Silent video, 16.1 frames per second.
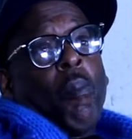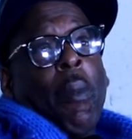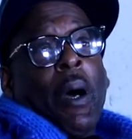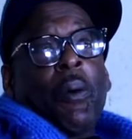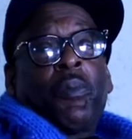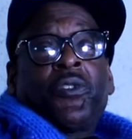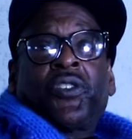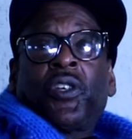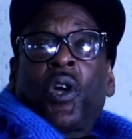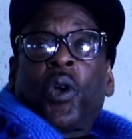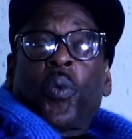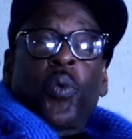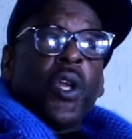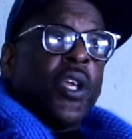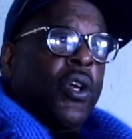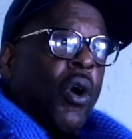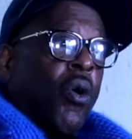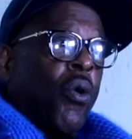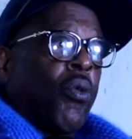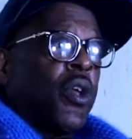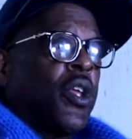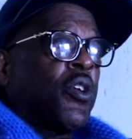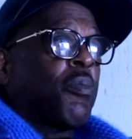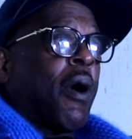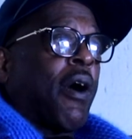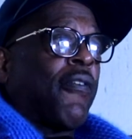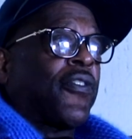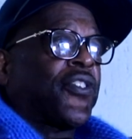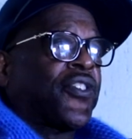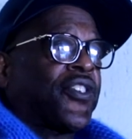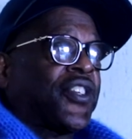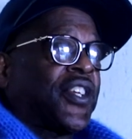My son Rico, he
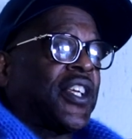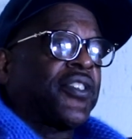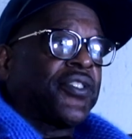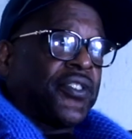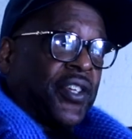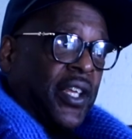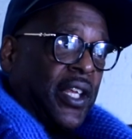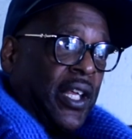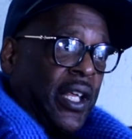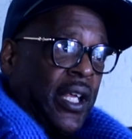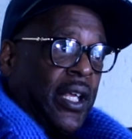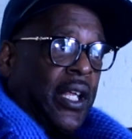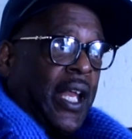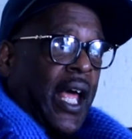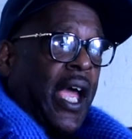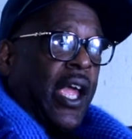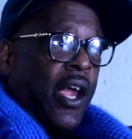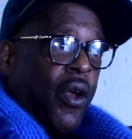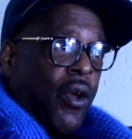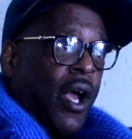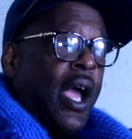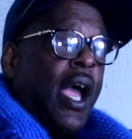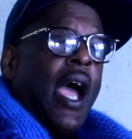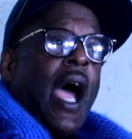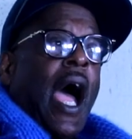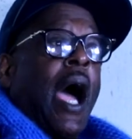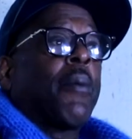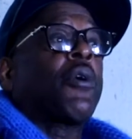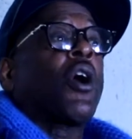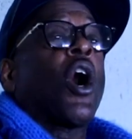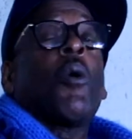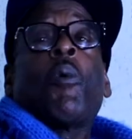about 16 in that era.
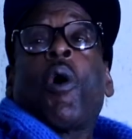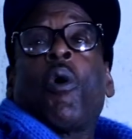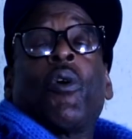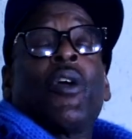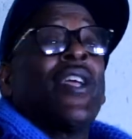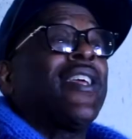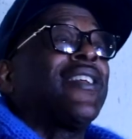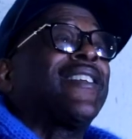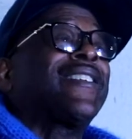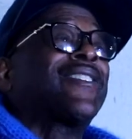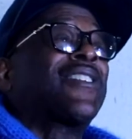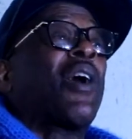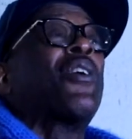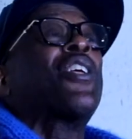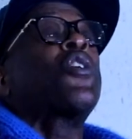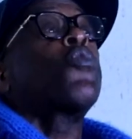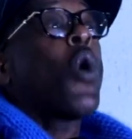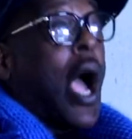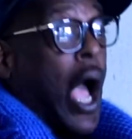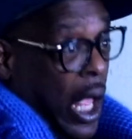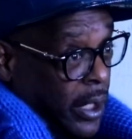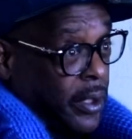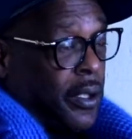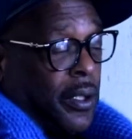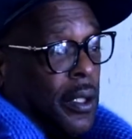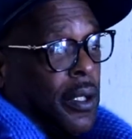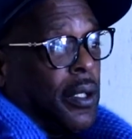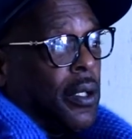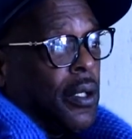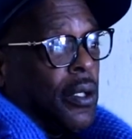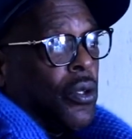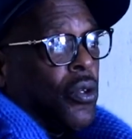I come home, he 31.
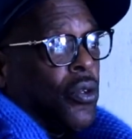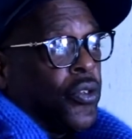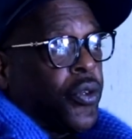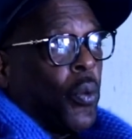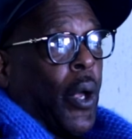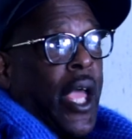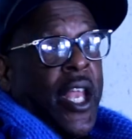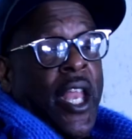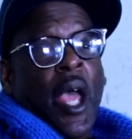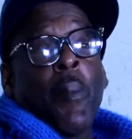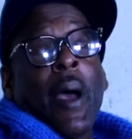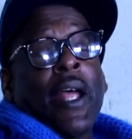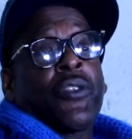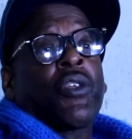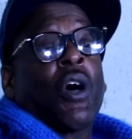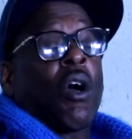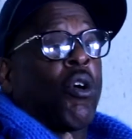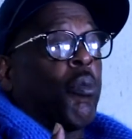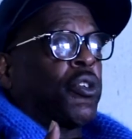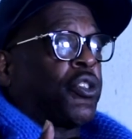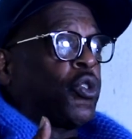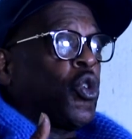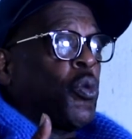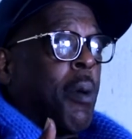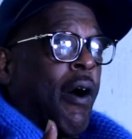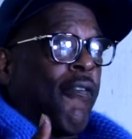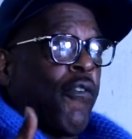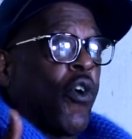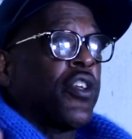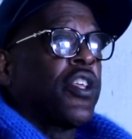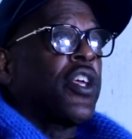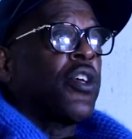So, and everybody thought I was going to do
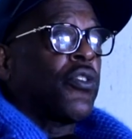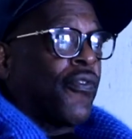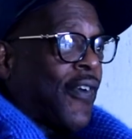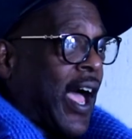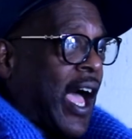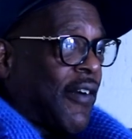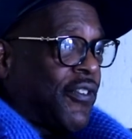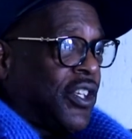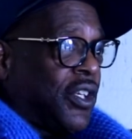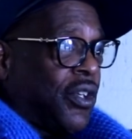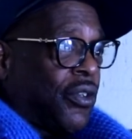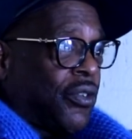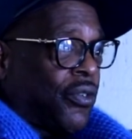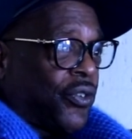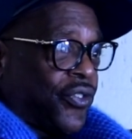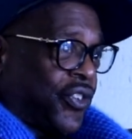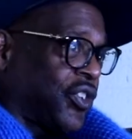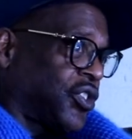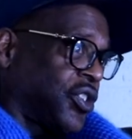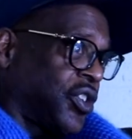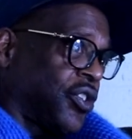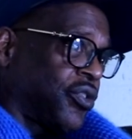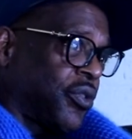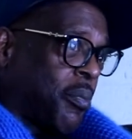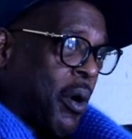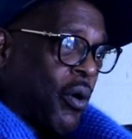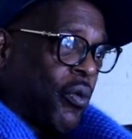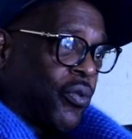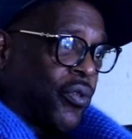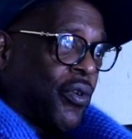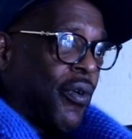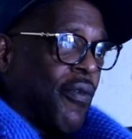about four years, five years, or six years the
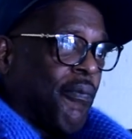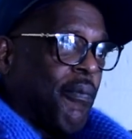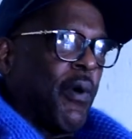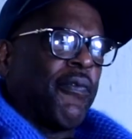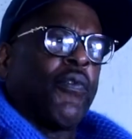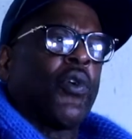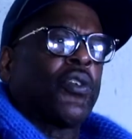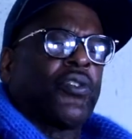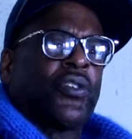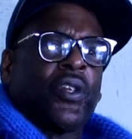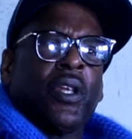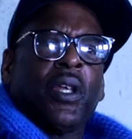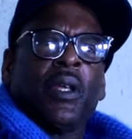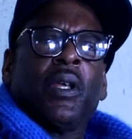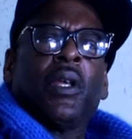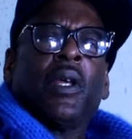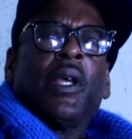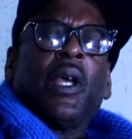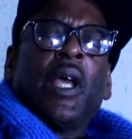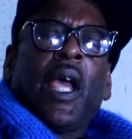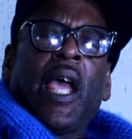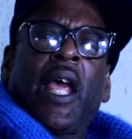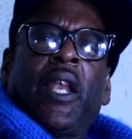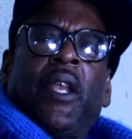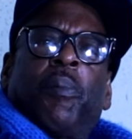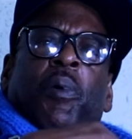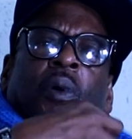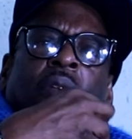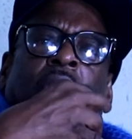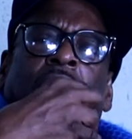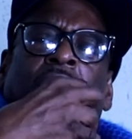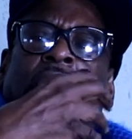most. But 14, and
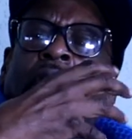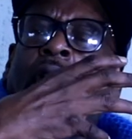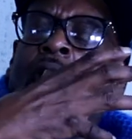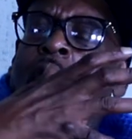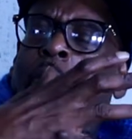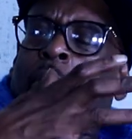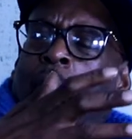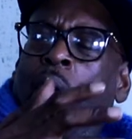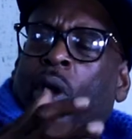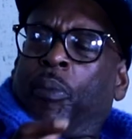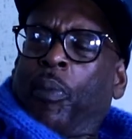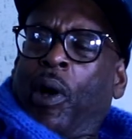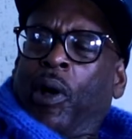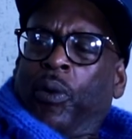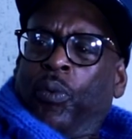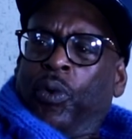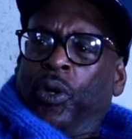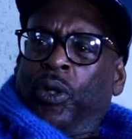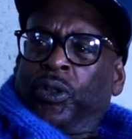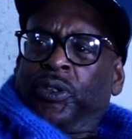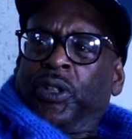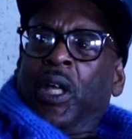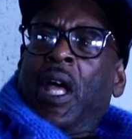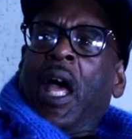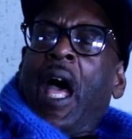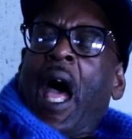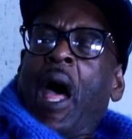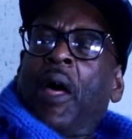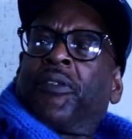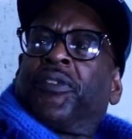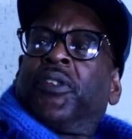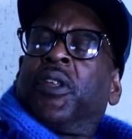the, another hard part about it was
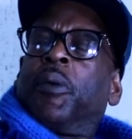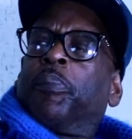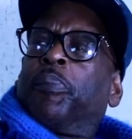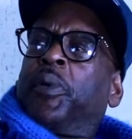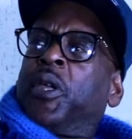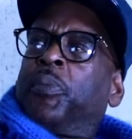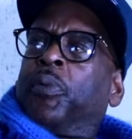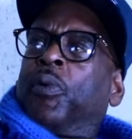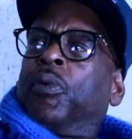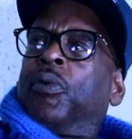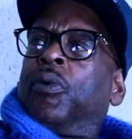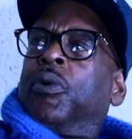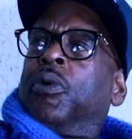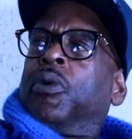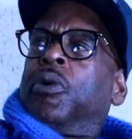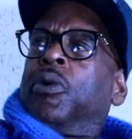I seen people